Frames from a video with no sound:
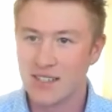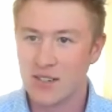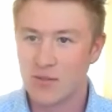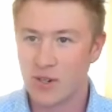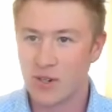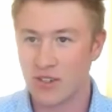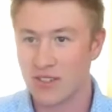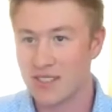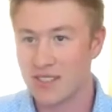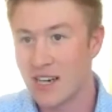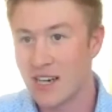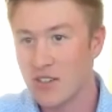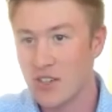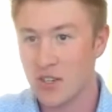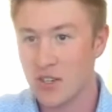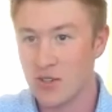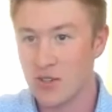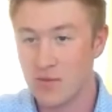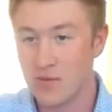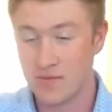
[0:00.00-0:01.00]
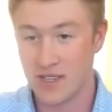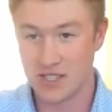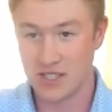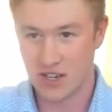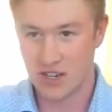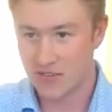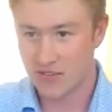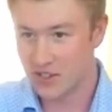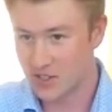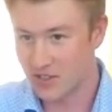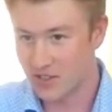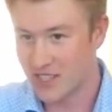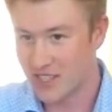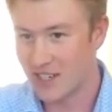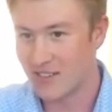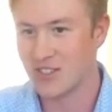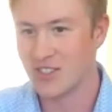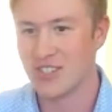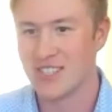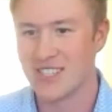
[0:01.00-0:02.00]
where it'll tell you, it's artificial
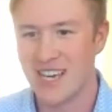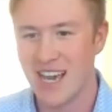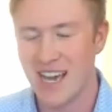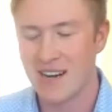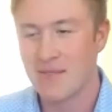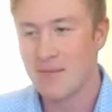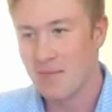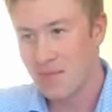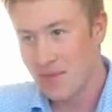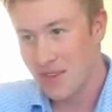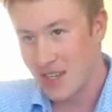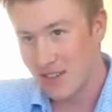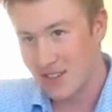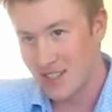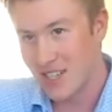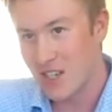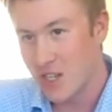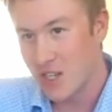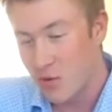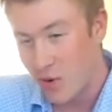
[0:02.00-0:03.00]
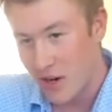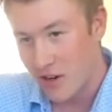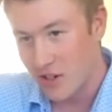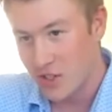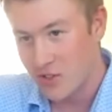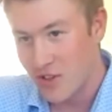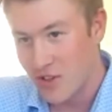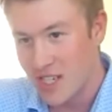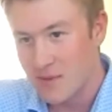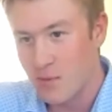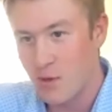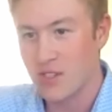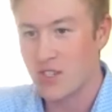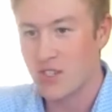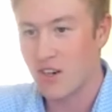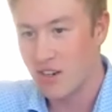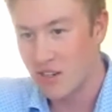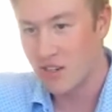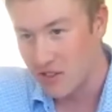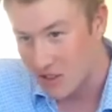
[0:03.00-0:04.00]
intelligence again, it'll tell you where your stress
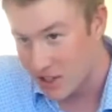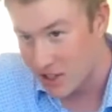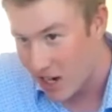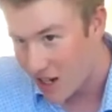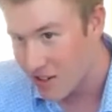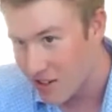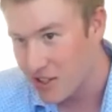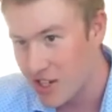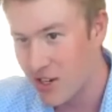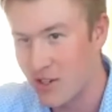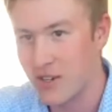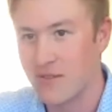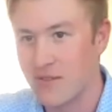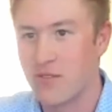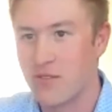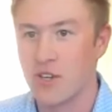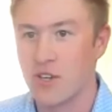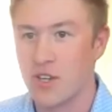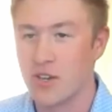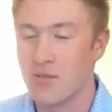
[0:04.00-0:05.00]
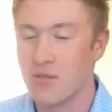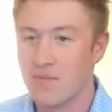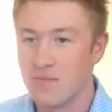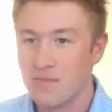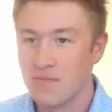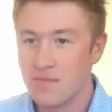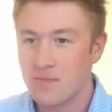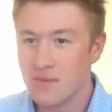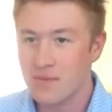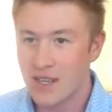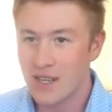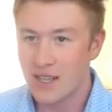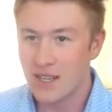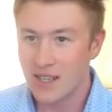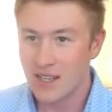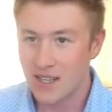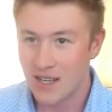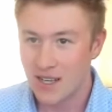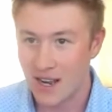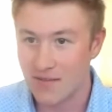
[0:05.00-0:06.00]
points are and it'll color code it for you.
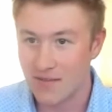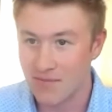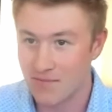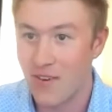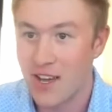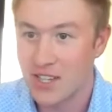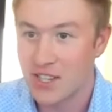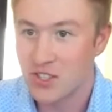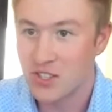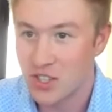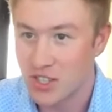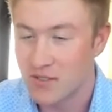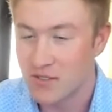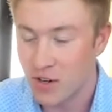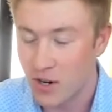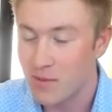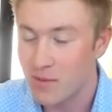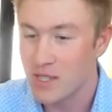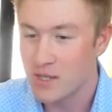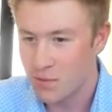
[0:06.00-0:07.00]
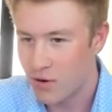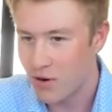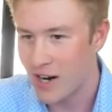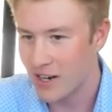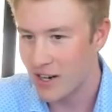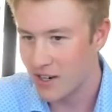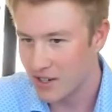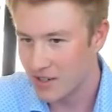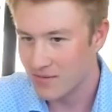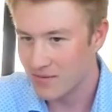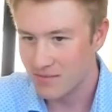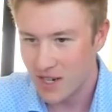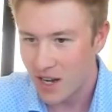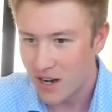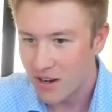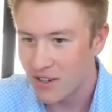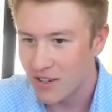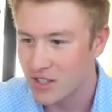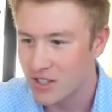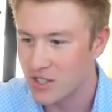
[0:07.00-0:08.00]
And that's just from its prior
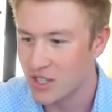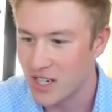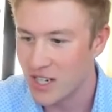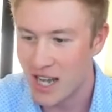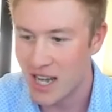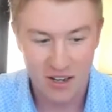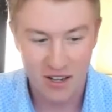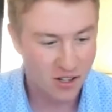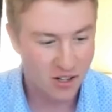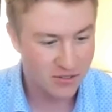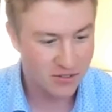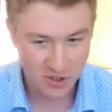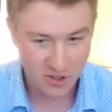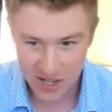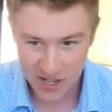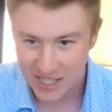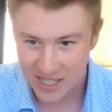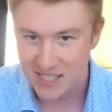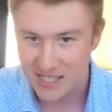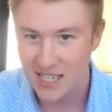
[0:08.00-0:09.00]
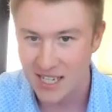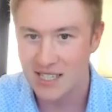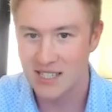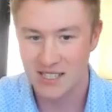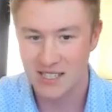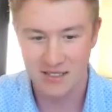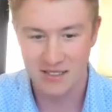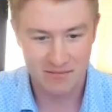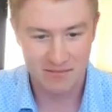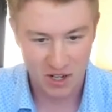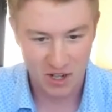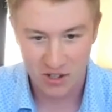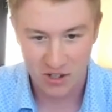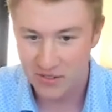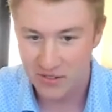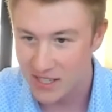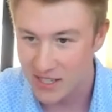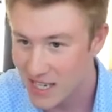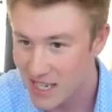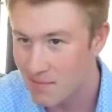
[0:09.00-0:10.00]
knowledge and all the training sets and
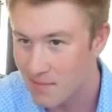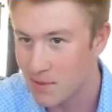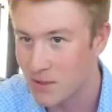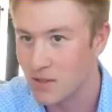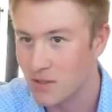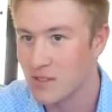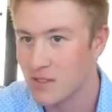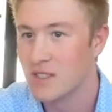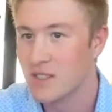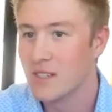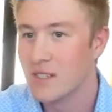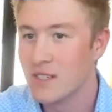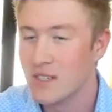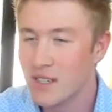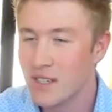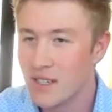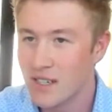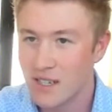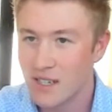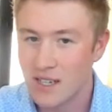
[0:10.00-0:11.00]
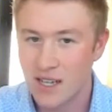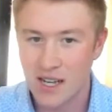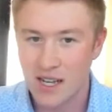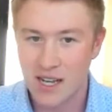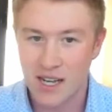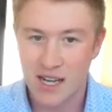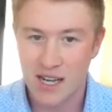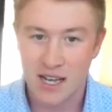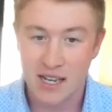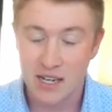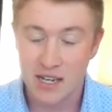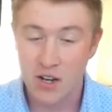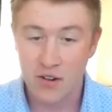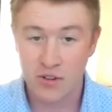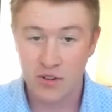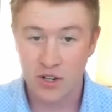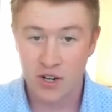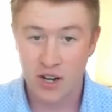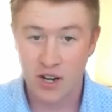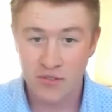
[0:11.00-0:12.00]
all the examples. I
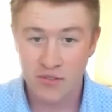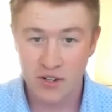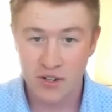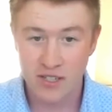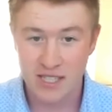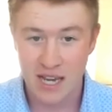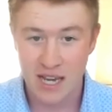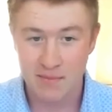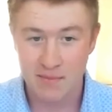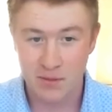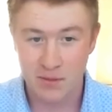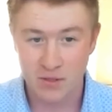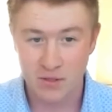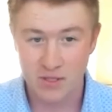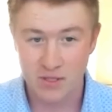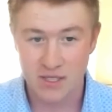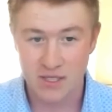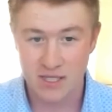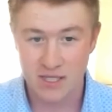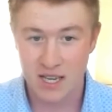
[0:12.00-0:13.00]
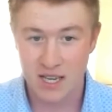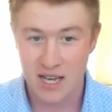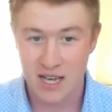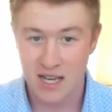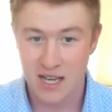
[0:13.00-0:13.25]
know there are other examples.